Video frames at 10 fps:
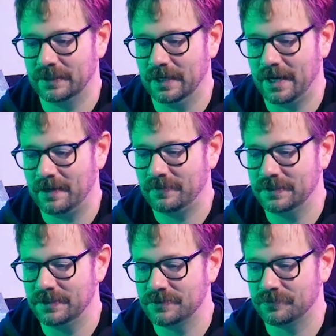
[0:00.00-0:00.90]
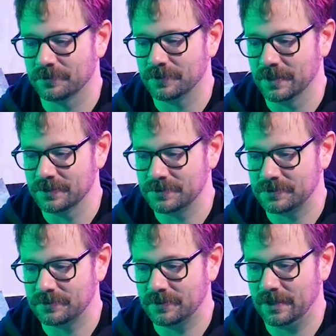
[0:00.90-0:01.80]
I have ideas for
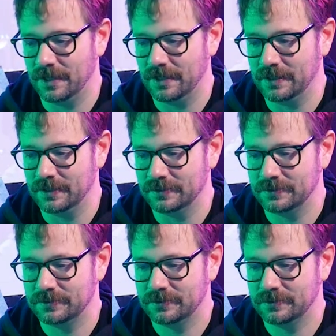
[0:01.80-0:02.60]
things, and